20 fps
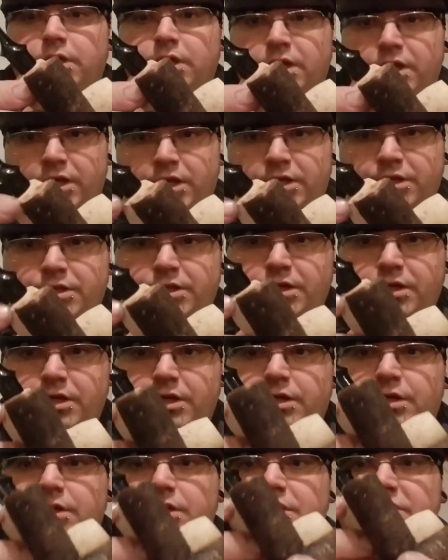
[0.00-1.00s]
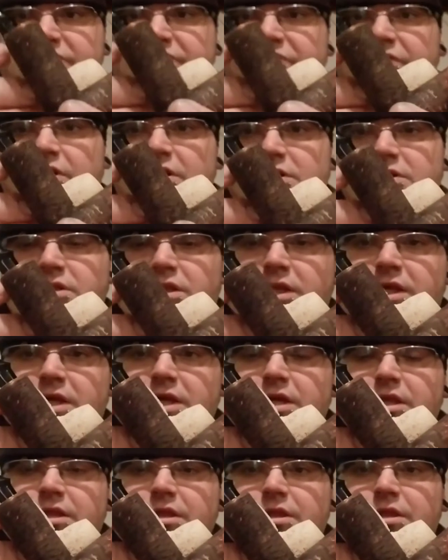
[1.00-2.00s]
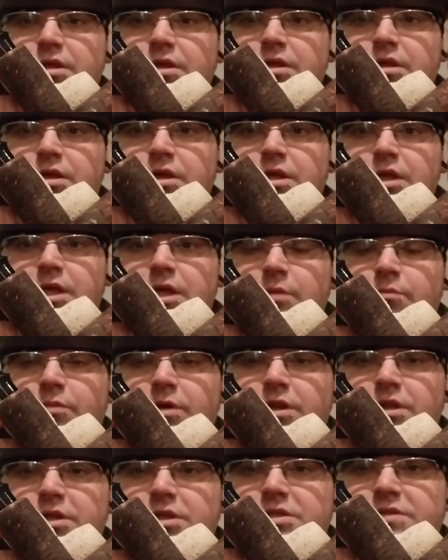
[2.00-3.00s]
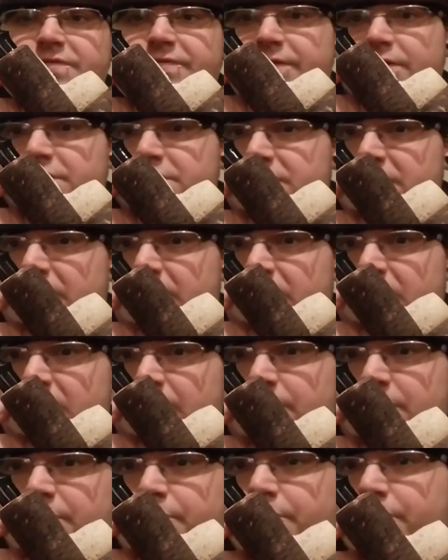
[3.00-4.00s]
anything as far as length but it just fills that cob up